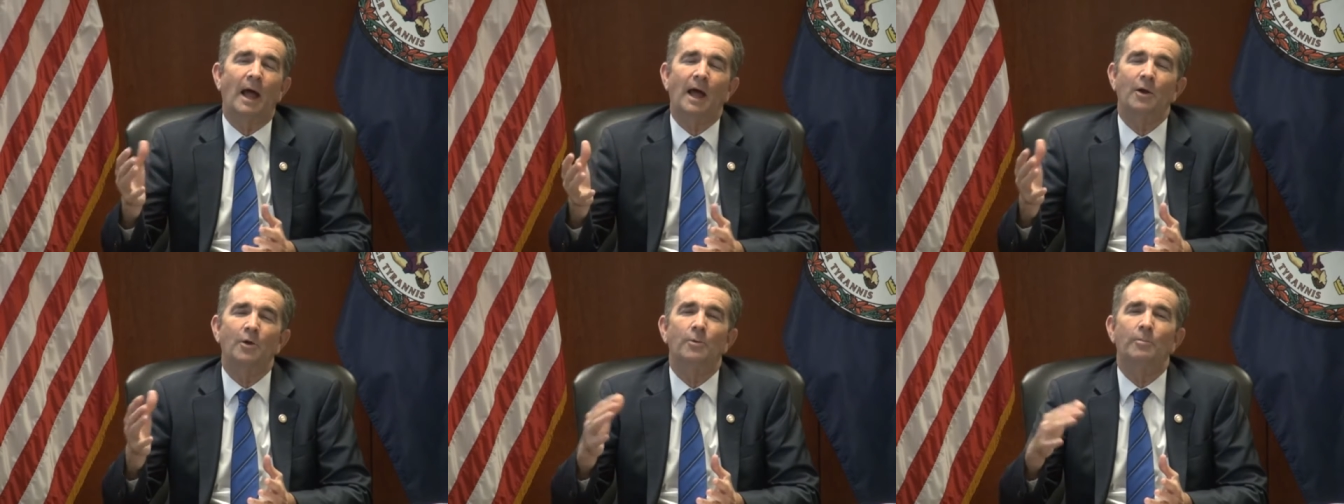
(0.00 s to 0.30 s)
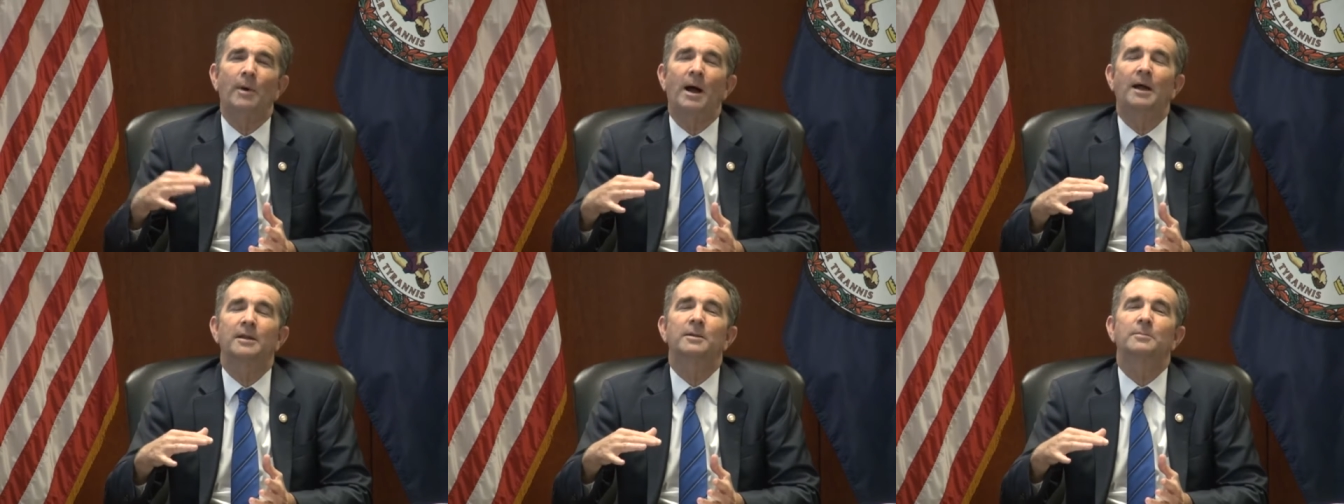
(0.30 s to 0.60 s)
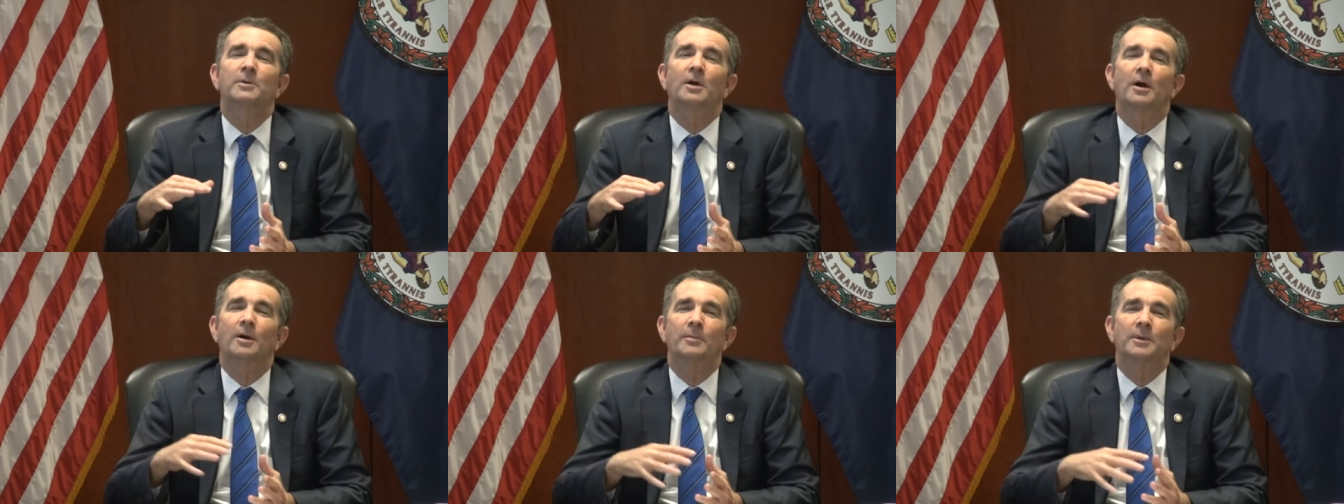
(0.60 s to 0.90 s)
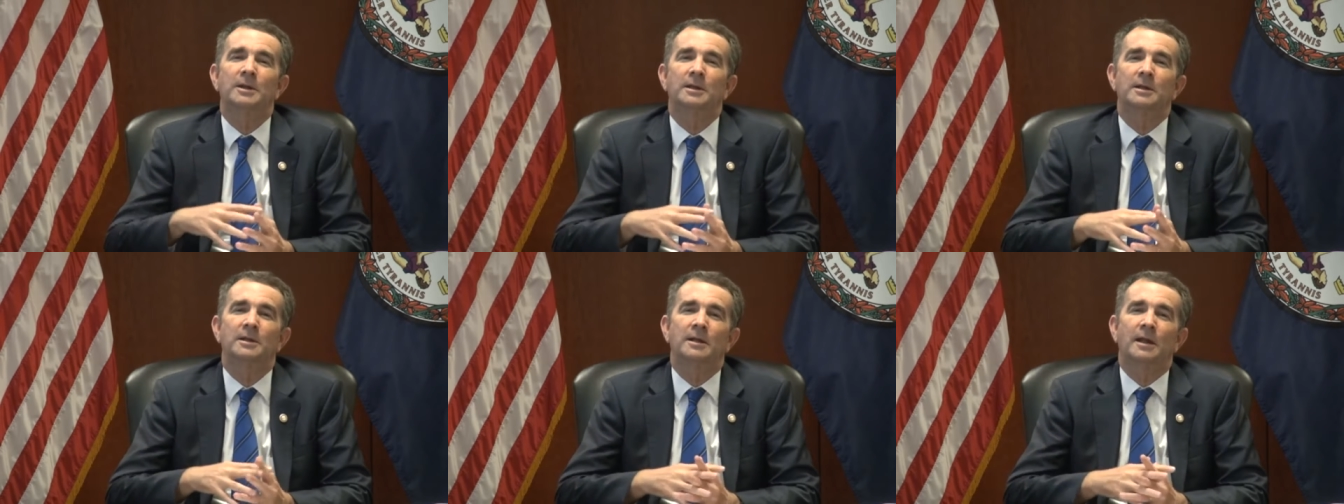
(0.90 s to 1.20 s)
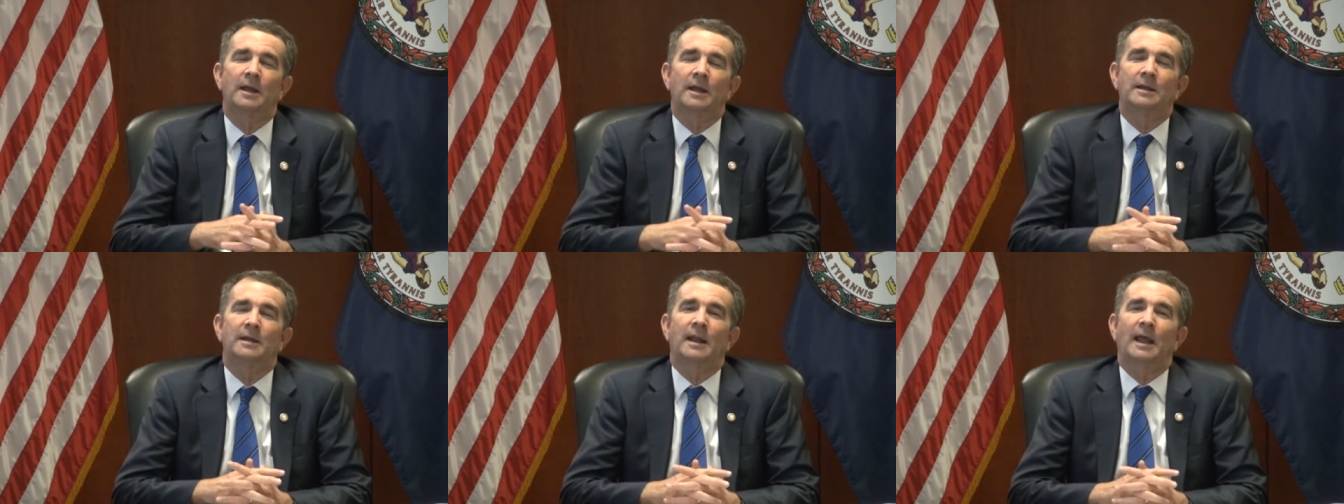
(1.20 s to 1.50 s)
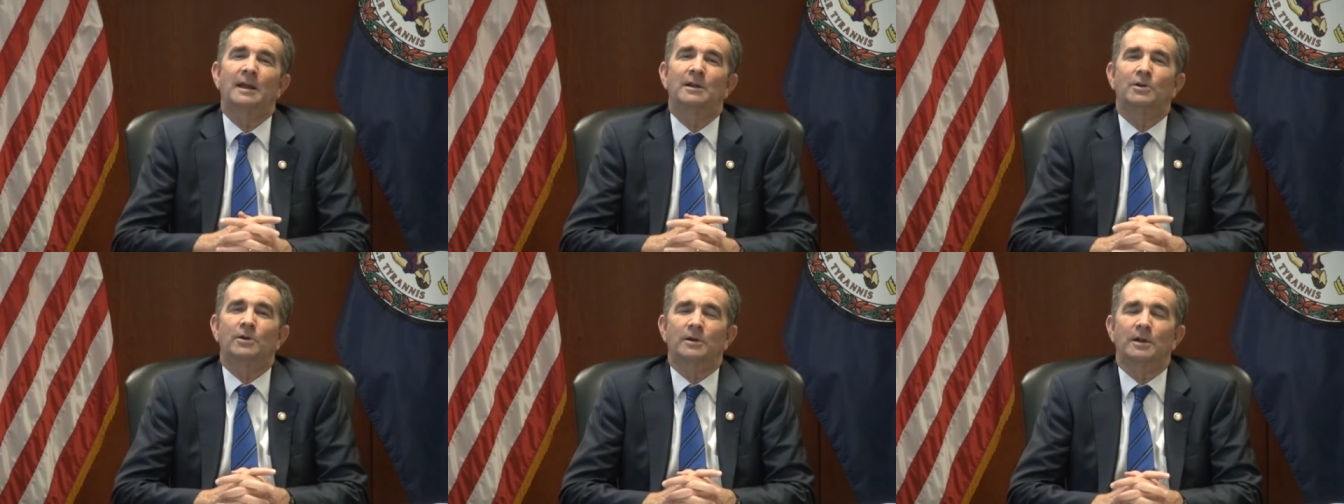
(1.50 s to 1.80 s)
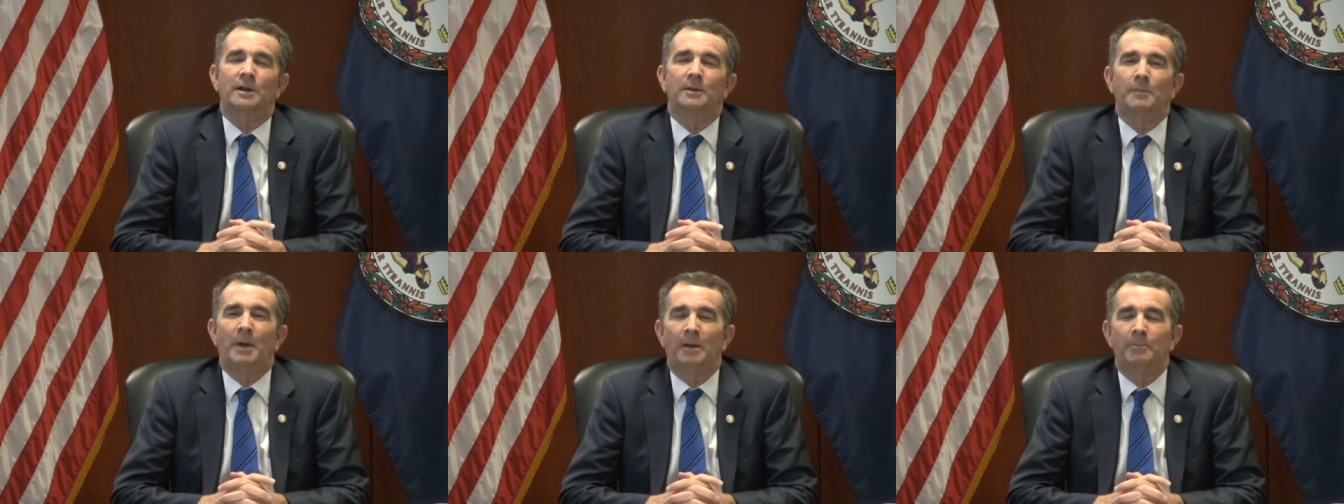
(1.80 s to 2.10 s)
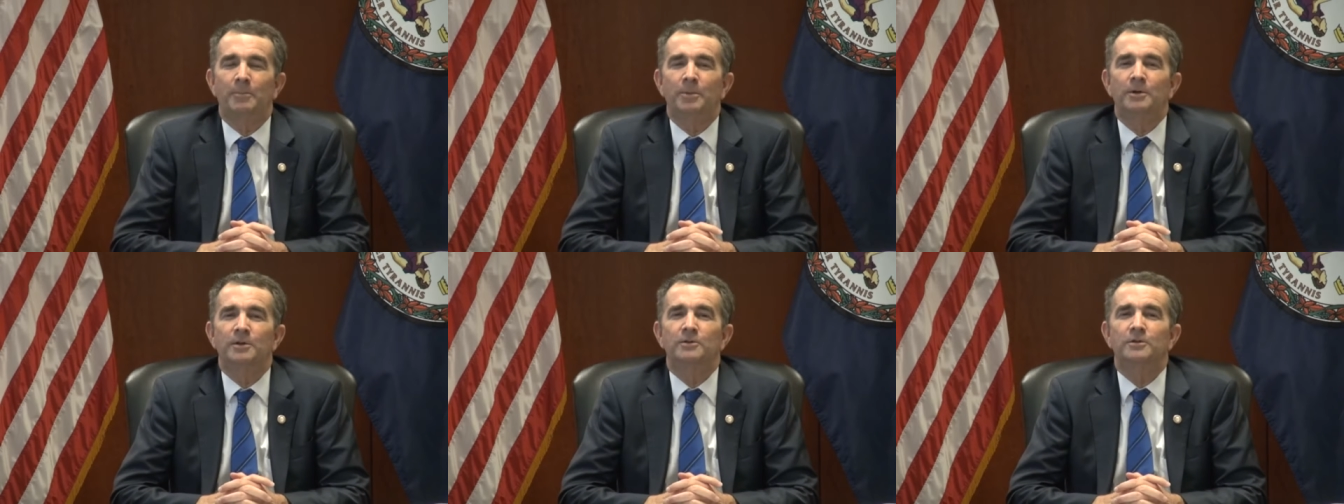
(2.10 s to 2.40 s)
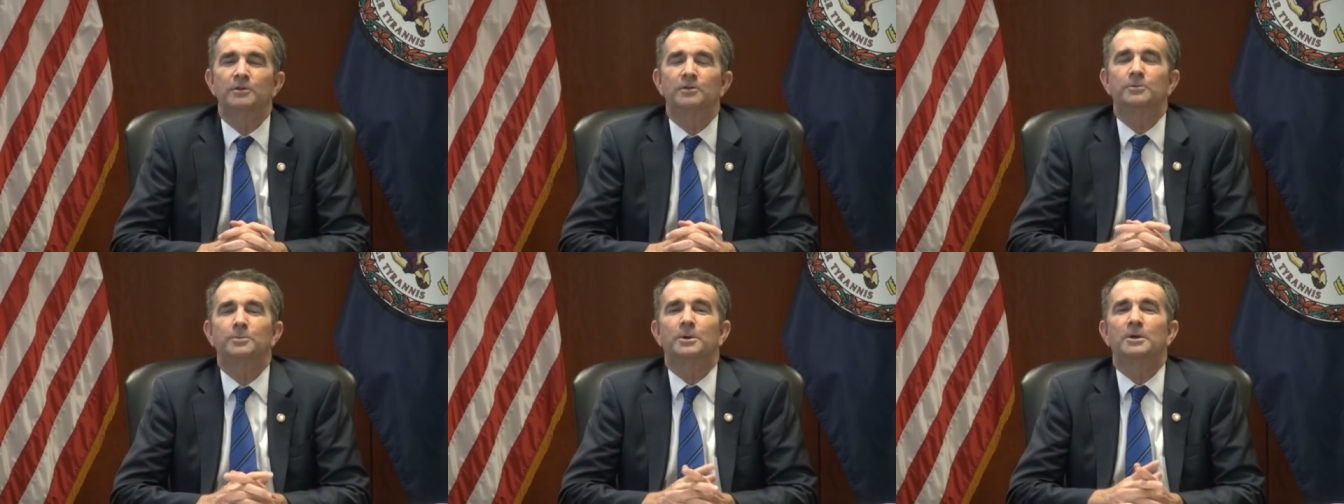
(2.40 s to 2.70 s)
I don't mind them coming in and, and looking at my business,